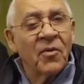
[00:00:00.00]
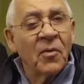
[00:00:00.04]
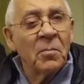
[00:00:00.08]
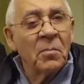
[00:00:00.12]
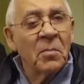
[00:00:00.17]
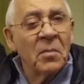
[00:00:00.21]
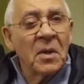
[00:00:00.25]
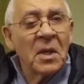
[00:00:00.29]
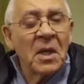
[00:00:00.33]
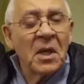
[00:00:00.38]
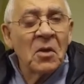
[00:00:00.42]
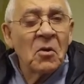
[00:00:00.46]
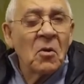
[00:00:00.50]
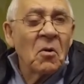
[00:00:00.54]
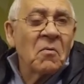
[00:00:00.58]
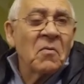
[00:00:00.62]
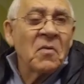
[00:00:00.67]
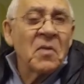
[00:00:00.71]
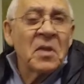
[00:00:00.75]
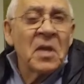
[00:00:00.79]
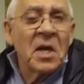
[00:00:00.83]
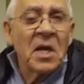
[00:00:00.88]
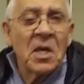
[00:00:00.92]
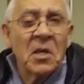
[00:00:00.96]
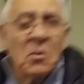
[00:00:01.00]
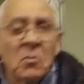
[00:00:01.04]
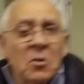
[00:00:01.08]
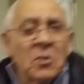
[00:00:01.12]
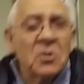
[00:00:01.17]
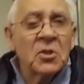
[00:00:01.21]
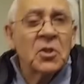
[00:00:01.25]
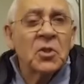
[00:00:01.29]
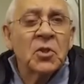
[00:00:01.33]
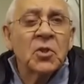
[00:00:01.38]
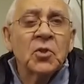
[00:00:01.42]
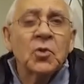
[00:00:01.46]
for me over there, it
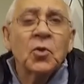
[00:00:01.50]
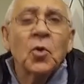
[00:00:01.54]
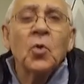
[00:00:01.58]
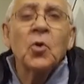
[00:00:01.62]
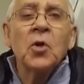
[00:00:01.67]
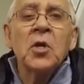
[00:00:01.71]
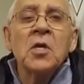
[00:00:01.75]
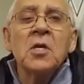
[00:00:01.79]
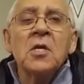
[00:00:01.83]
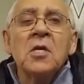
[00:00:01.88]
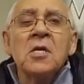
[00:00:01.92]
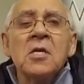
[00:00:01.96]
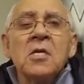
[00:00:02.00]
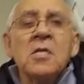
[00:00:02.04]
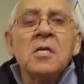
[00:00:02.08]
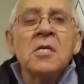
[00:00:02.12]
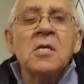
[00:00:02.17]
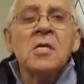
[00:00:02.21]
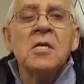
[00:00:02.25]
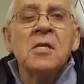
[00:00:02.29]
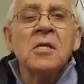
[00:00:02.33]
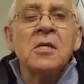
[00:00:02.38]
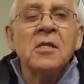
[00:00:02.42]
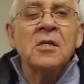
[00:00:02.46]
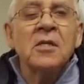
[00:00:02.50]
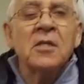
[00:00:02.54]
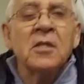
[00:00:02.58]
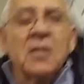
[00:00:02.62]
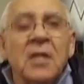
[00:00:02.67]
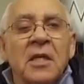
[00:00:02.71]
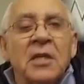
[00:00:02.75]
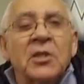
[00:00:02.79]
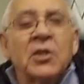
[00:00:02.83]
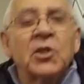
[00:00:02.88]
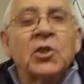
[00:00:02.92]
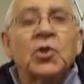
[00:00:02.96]
was so easy,
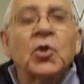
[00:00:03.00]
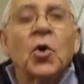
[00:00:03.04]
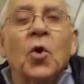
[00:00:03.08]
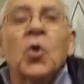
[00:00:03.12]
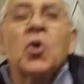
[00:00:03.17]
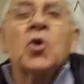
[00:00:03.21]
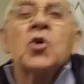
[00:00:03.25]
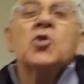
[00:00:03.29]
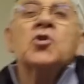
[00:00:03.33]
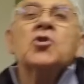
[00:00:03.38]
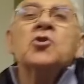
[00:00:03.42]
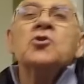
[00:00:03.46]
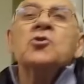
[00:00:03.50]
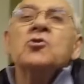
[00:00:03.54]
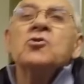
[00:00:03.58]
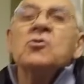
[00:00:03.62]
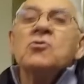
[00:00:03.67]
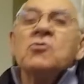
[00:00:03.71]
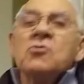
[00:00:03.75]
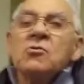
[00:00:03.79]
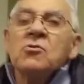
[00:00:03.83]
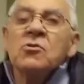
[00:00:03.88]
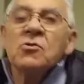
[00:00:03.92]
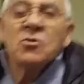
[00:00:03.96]
so good.